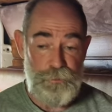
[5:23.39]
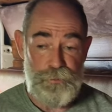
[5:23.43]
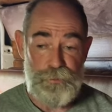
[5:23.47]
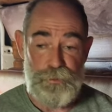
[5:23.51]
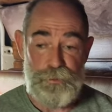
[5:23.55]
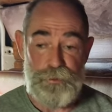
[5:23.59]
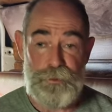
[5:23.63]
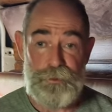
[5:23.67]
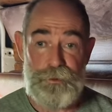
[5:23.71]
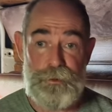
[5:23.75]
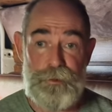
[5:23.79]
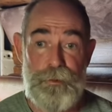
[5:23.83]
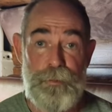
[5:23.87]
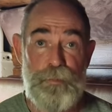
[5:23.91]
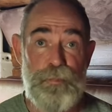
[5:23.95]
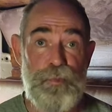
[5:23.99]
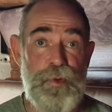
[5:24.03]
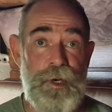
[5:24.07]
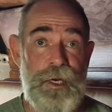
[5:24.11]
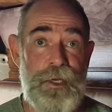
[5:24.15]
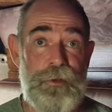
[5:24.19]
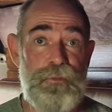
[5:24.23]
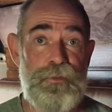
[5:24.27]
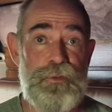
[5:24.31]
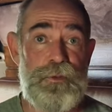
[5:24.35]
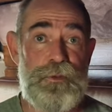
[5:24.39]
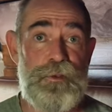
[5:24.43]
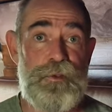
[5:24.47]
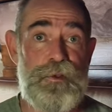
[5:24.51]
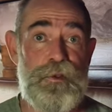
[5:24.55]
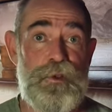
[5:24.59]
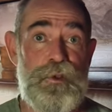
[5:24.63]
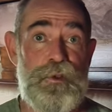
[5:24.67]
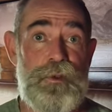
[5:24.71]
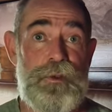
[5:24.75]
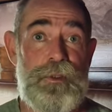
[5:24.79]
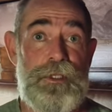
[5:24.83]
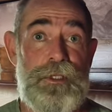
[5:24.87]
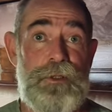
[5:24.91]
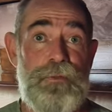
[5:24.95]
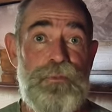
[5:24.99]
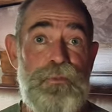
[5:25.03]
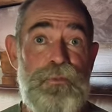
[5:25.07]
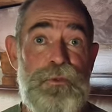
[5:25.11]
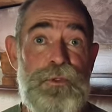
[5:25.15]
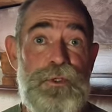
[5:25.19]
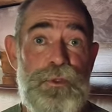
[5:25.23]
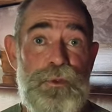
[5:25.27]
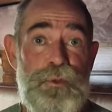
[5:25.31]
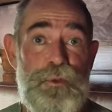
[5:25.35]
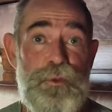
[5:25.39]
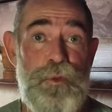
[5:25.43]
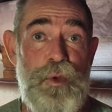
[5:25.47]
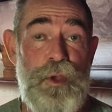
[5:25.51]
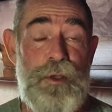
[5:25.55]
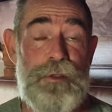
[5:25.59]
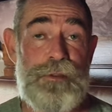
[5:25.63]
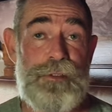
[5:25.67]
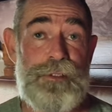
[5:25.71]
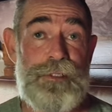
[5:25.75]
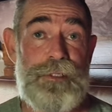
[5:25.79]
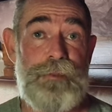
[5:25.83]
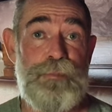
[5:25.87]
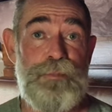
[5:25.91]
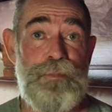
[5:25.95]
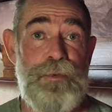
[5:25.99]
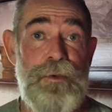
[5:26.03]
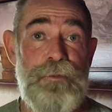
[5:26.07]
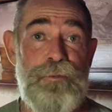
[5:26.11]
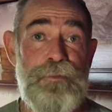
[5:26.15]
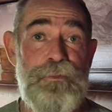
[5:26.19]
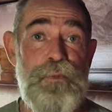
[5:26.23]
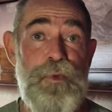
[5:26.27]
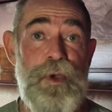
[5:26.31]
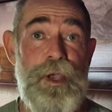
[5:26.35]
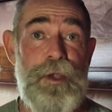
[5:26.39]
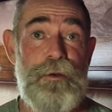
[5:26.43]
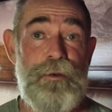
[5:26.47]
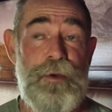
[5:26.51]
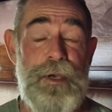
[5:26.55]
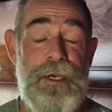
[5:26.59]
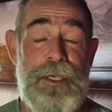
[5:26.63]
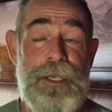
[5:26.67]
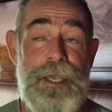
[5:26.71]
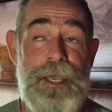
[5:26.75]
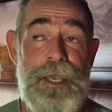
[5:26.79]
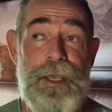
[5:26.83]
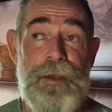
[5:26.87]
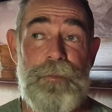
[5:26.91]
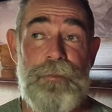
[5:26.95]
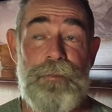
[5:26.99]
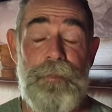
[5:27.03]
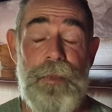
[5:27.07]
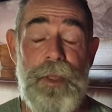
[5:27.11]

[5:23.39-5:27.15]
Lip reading: the breakfast should give you a tip of where I am.